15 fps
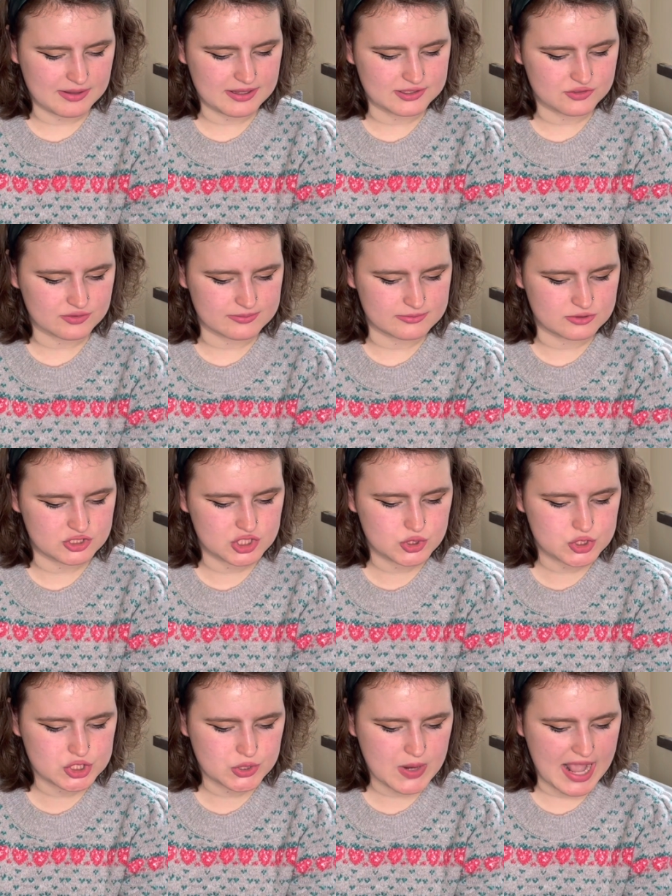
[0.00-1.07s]
is from
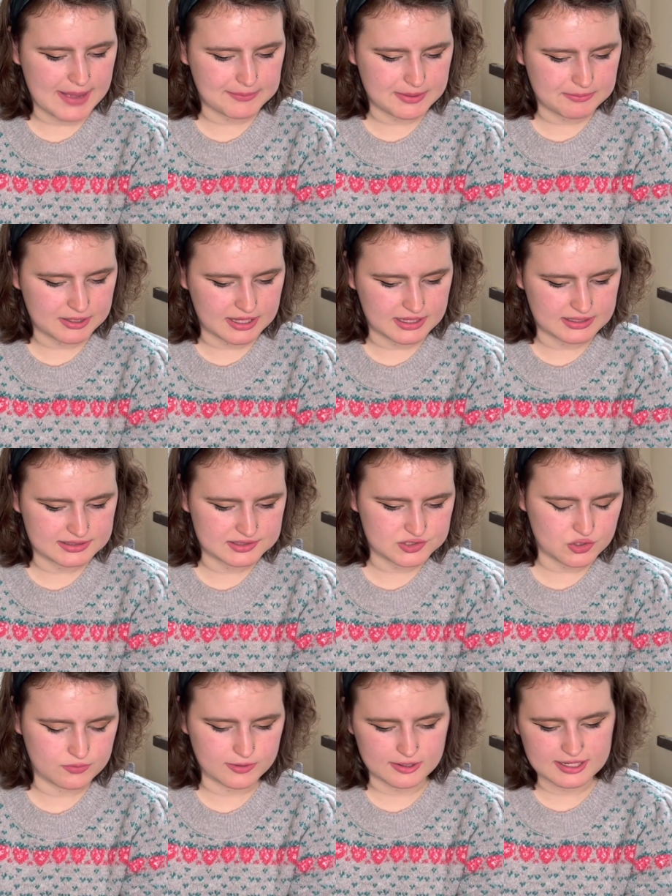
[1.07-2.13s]
Juju Happy Plans
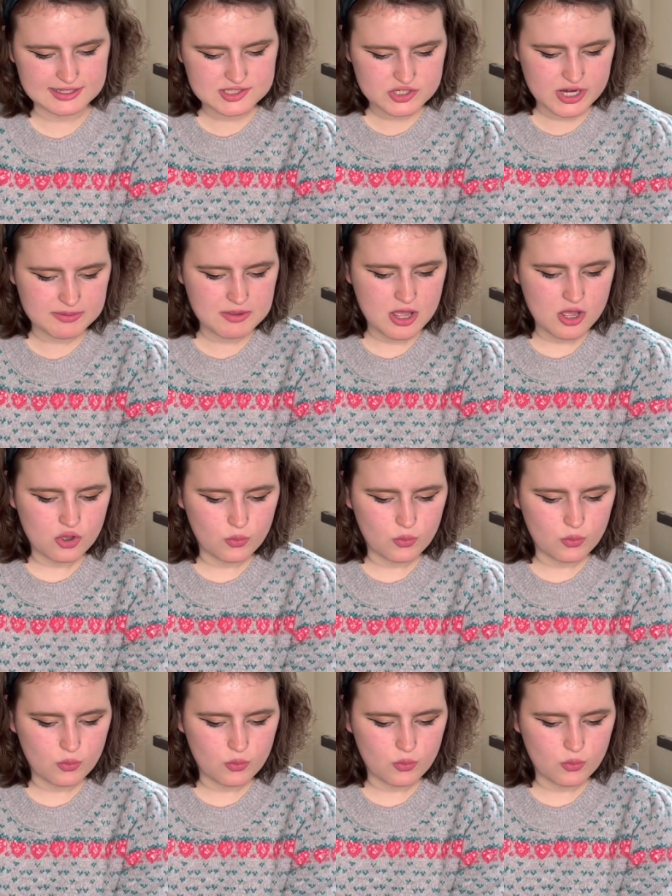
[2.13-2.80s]
over on Instagram.